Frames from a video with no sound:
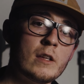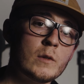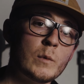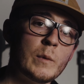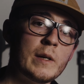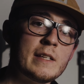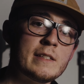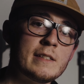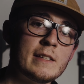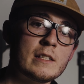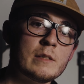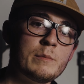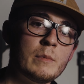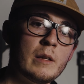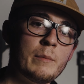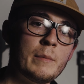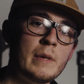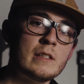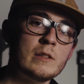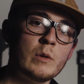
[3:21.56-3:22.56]

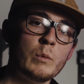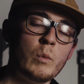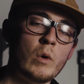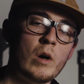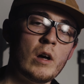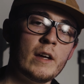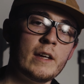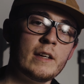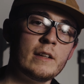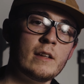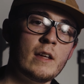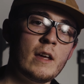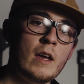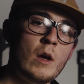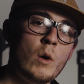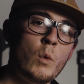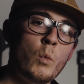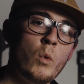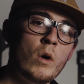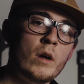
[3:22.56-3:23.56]
26mm wide,
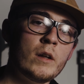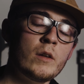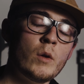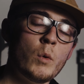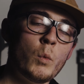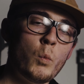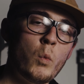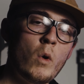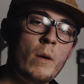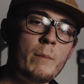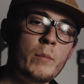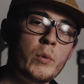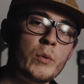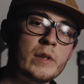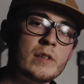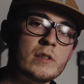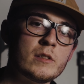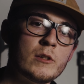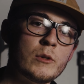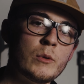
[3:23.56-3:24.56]
one
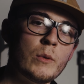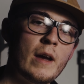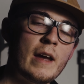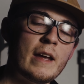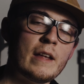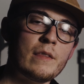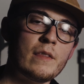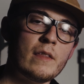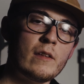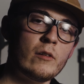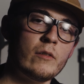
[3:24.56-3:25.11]
1.28